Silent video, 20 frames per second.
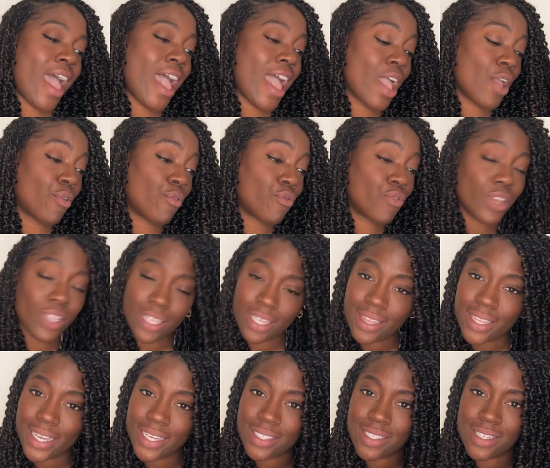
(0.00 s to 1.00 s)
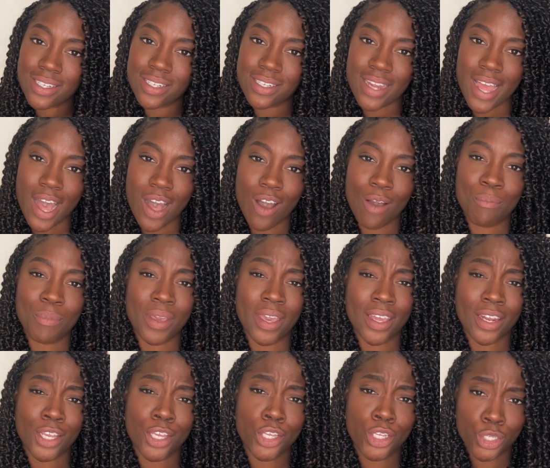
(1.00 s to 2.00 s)
I really like this style. I'm
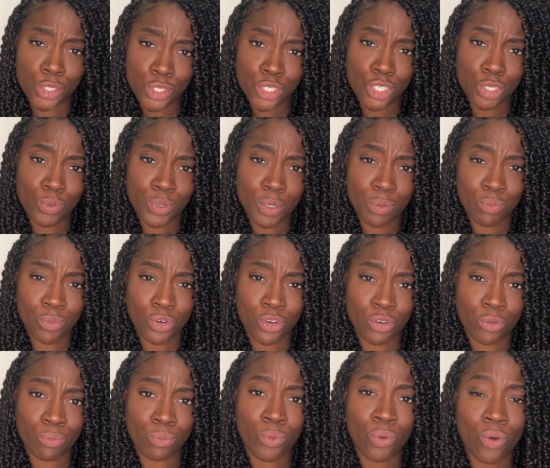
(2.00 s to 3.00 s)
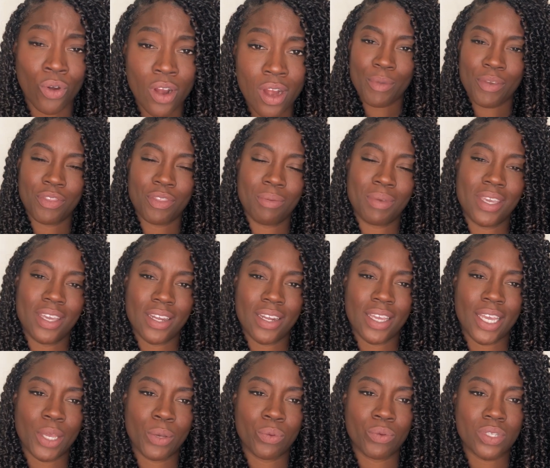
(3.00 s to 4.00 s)
getting used to it more and more. In the
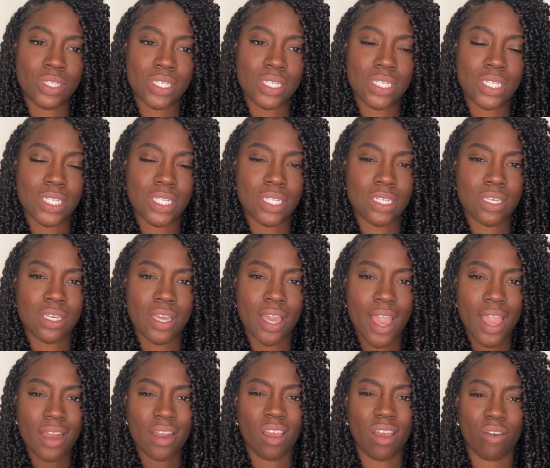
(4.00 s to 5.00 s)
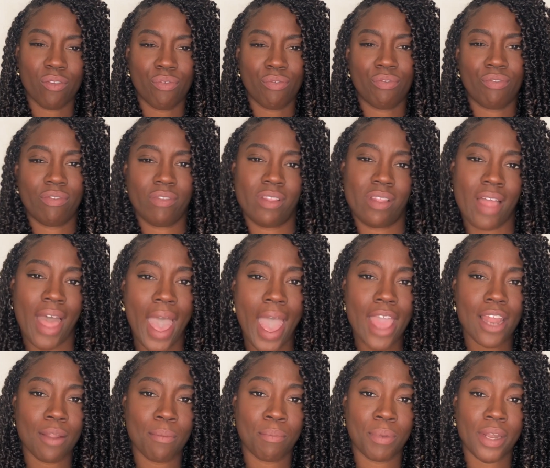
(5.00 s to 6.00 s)
beginning it was kind of
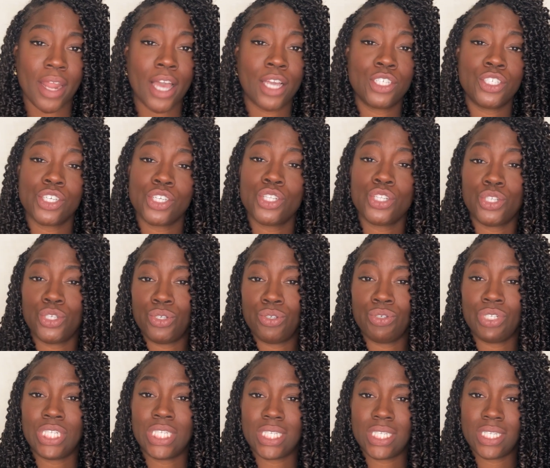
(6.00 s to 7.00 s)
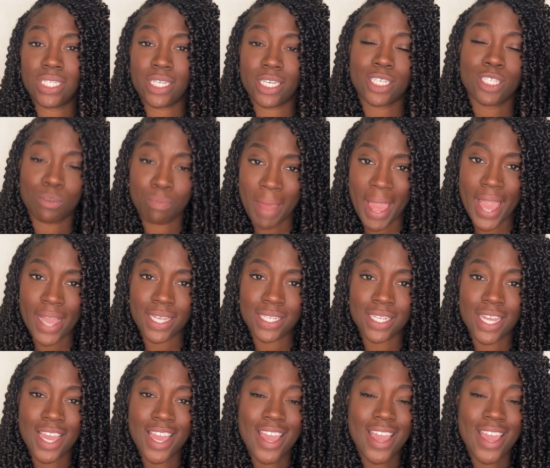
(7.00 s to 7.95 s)
flat, but I just used 6 packs.